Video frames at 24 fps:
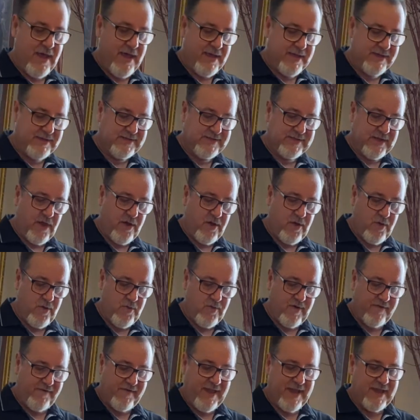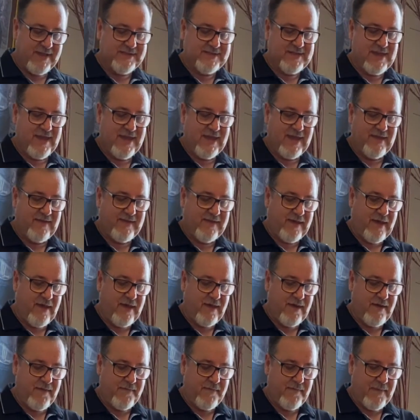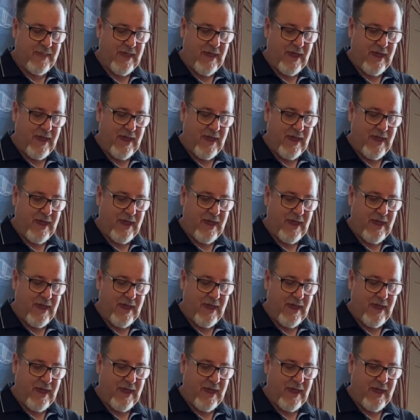So reflexing is a